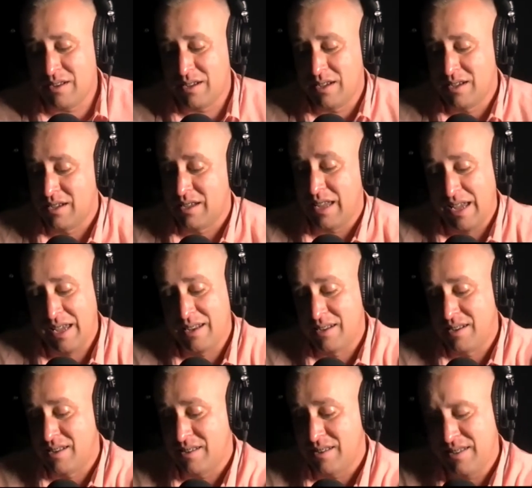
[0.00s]

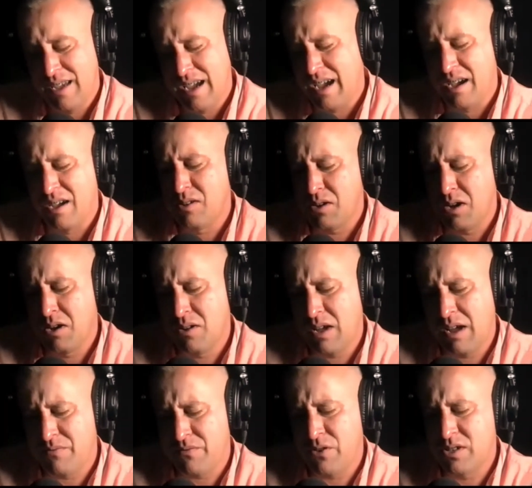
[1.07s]
And yeah,
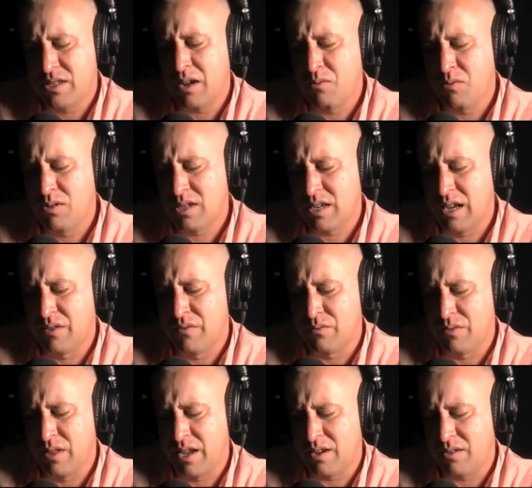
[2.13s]
at first I was kind of
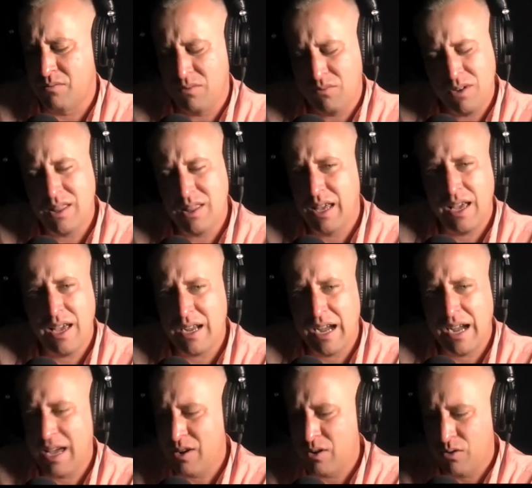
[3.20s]
like, what the heck? I
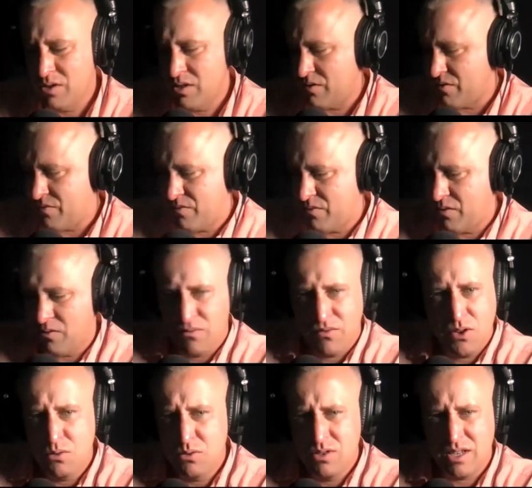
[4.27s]
had all these
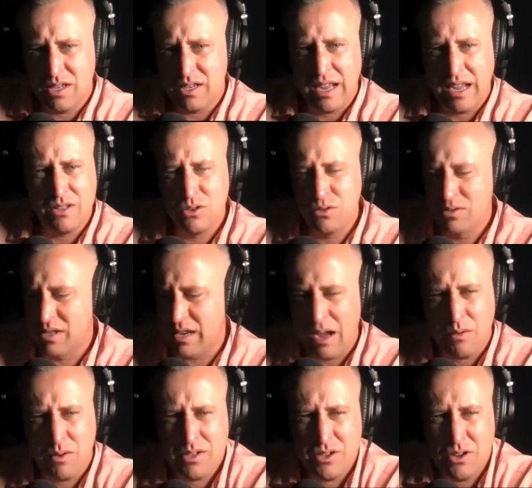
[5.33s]
viewers and downloads and
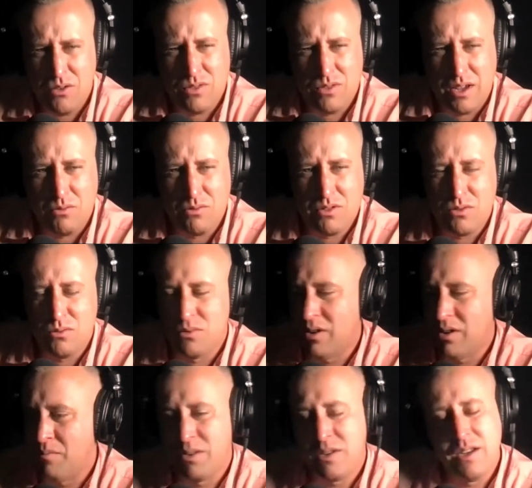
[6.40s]
now I don't, like, what's going
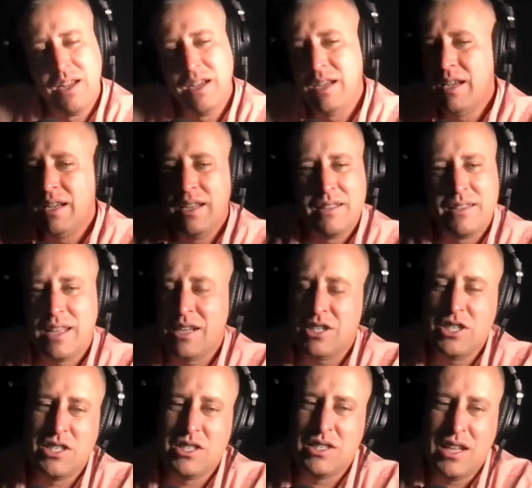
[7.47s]
on? But that's
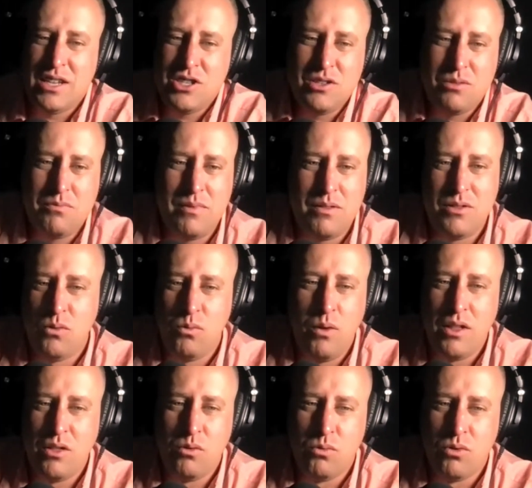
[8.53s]
just the
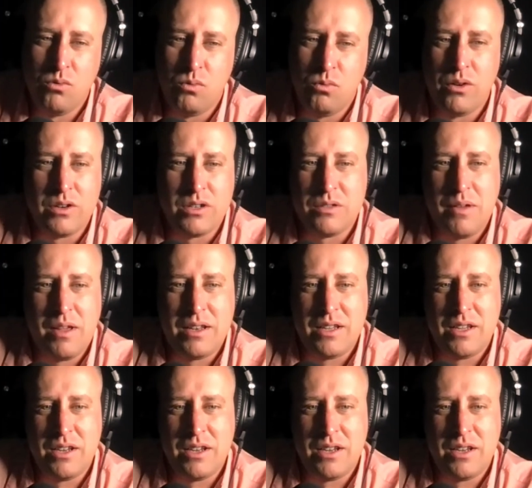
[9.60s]
way the world works, man.